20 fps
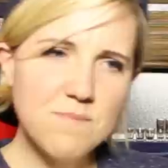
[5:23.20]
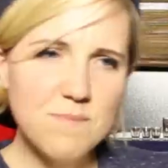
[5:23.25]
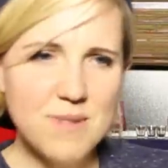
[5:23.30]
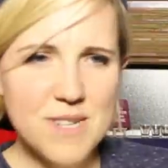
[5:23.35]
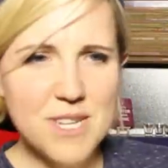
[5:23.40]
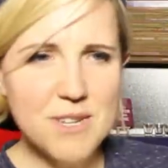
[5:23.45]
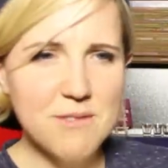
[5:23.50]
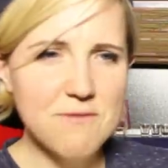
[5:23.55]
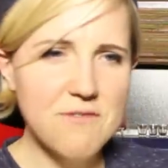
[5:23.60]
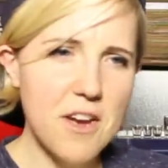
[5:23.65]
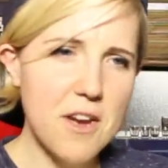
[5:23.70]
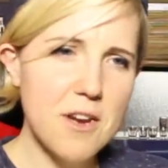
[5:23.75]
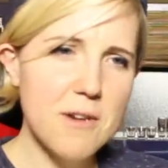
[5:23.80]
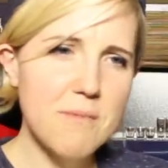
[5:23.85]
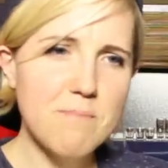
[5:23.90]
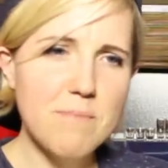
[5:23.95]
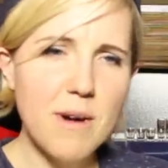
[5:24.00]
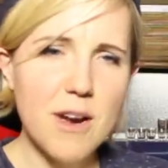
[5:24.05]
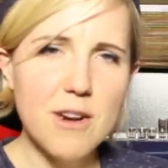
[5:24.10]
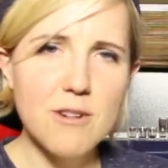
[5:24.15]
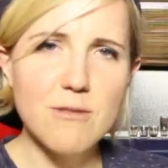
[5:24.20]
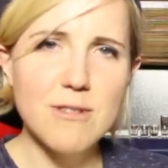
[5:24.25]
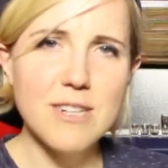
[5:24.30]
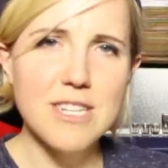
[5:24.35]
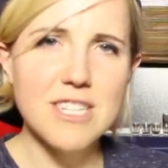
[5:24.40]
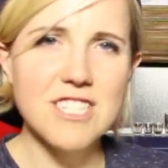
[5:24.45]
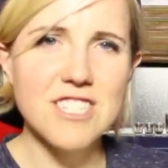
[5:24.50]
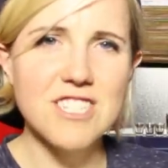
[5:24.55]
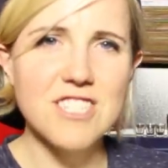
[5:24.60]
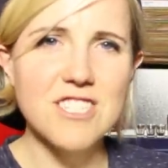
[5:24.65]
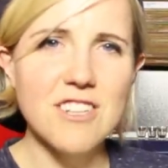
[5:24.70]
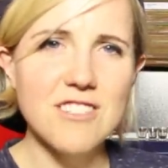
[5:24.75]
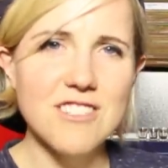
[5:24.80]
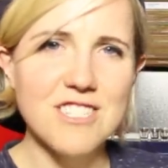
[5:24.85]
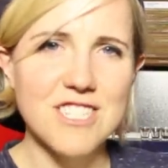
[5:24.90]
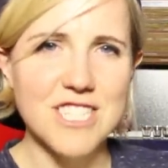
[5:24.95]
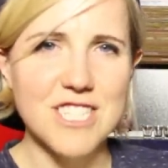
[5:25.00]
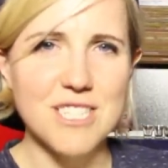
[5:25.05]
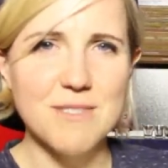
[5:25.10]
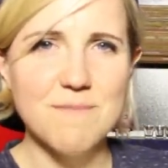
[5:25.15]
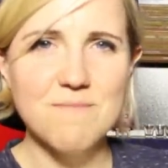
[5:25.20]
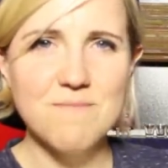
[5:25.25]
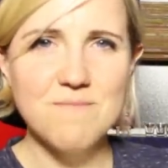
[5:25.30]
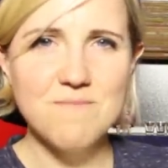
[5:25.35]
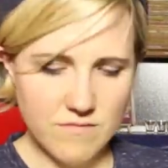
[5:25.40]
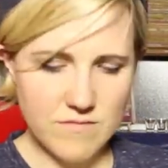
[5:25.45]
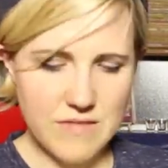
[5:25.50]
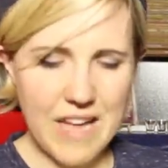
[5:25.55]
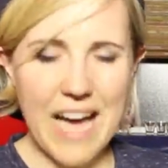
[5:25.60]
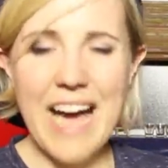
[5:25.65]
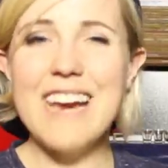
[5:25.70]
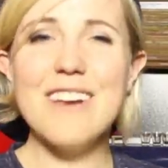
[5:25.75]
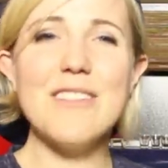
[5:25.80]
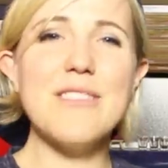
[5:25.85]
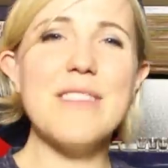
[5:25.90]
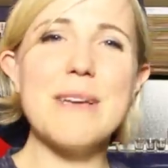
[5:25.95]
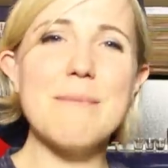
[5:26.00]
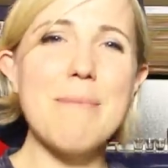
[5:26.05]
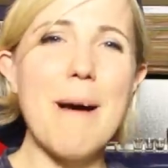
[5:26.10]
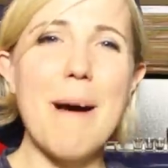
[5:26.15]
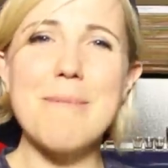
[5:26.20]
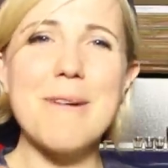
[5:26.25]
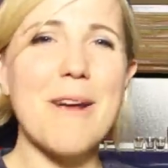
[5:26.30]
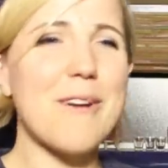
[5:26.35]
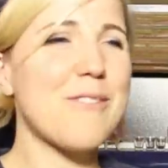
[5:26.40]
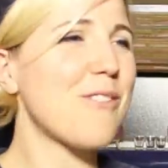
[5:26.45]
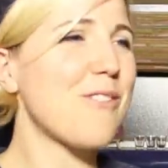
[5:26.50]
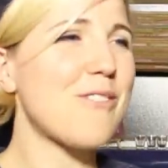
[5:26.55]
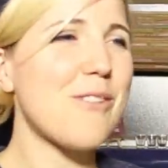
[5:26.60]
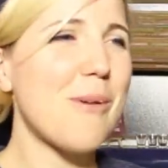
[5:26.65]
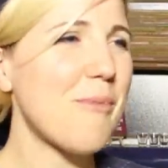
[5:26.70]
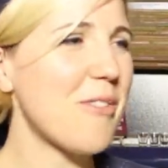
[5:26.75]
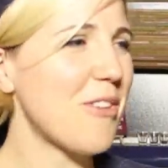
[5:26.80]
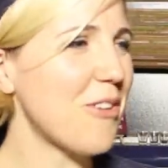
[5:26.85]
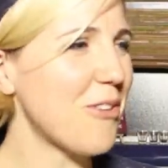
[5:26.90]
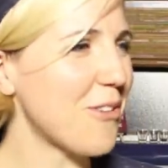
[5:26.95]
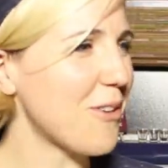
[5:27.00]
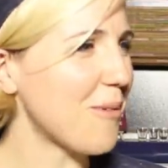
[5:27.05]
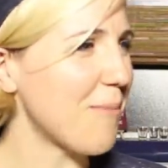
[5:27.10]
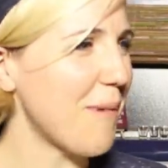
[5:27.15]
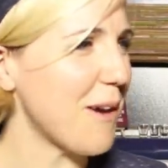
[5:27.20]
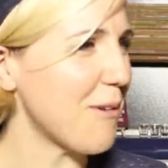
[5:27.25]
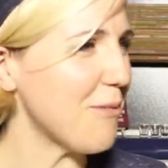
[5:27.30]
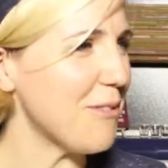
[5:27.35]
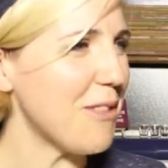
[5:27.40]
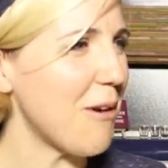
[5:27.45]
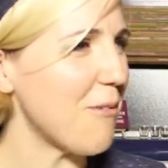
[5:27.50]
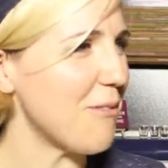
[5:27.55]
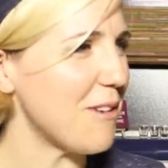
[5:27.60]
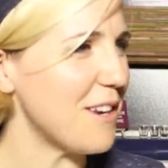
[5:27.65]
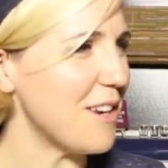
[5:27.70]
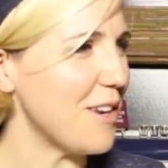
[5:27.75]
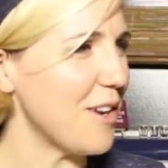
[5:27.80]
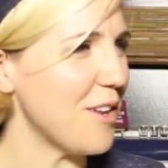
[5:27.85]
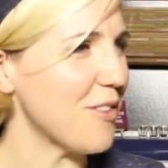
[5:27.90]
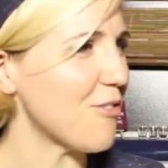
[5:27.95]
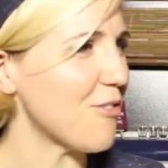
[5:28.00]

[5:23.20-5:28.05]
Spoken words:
Being very buttery and salty. I don't think Pop-Tarts are something you can make without reading